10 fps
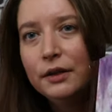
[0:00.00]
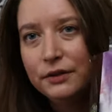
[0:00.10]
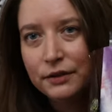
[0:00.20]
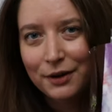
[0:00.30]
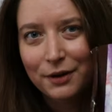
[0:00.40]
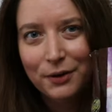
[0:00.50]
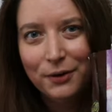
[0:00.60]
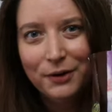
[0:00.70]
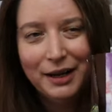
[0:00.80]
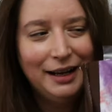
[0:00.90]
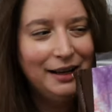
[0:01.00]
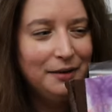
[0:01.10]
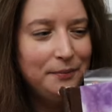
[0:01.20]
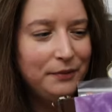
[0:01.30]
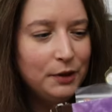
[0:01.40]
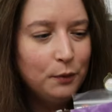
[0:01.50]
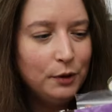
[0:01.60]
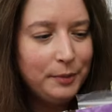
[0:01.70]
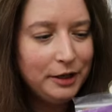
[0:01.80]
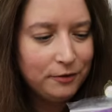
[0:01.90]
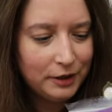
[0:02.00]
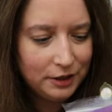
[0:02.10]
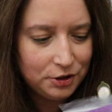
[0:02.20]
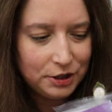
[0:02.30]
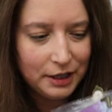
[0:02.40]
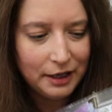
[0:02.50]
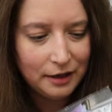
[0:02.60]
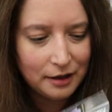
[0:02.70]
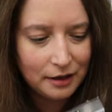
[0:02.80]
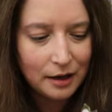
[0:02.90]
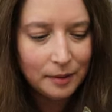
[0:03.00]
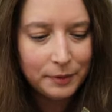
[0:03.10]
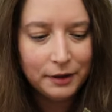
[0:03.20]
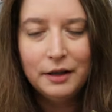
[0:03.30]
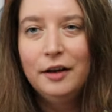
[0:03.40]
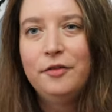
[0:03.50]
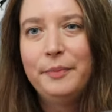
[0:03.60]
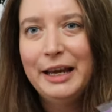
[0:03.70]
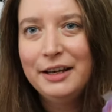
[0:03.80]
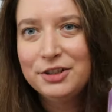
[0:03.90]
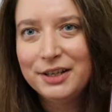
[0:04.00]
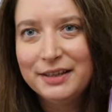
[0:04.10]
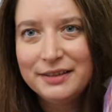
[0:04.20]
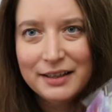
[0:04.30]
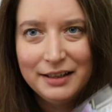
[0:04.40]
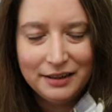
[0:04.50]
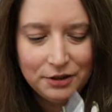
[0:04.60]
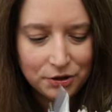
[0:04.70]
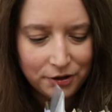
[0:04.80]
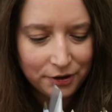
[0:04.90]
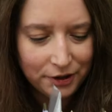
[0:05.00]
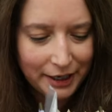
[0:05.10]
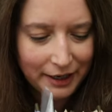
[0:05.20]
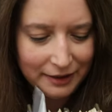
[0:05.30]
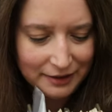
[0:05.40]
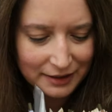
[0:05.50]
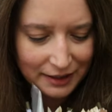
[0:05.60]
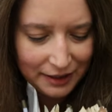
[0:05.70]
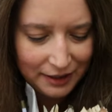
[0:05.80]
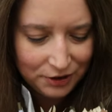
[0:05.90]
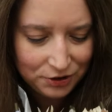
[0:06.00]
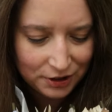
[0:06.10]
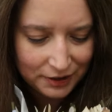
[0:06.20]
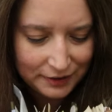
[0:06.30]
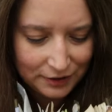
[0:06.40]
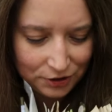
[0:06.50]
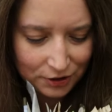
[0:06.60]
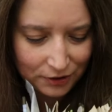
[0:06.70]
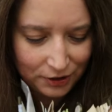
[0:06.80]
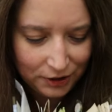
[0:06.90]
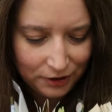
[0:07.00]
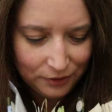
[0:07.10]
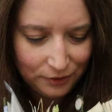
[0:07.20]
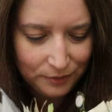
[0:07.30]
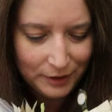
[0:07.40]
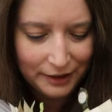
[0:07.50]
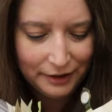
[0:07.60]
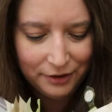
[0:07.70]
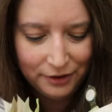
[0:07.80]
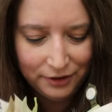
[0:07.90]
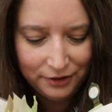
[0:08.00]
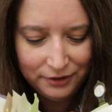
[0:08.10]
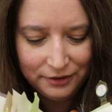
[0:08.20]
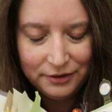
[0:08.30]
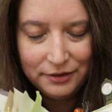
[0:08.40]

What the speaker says: So we'll be finishing a couple of pages in the journal, and just to show you my little